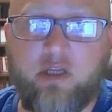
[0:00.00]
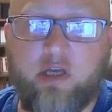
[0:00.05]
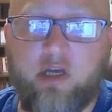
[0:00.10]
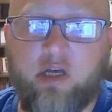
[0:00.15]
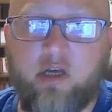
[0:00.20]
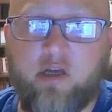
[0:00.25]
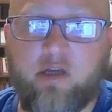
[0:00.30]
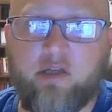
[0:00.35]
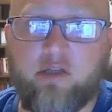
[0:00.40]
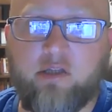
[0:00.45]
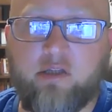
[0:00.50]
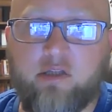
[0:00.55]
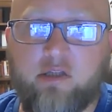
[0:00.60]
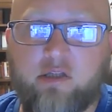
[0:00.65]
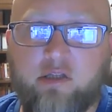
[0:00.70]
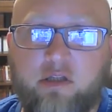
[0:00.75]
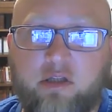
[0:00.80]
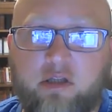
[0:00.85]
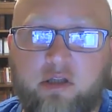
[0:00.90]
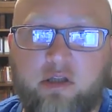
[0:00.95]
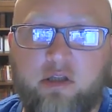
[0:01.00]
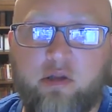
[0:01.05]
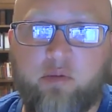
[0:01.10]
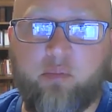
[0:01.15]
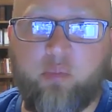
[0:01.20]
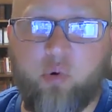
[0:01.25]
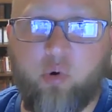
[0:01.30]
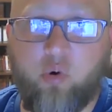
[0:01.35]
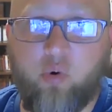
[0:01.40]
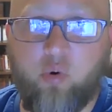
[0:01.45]
the
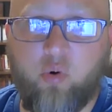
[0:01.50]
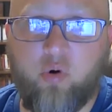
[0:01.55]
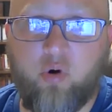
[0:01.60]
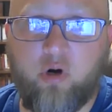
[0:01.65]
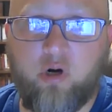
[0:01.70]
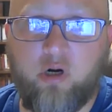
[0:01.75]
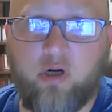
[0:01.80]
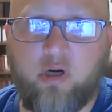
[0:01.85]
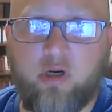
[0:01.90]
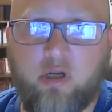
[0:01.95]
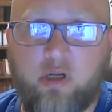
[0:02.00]
poor,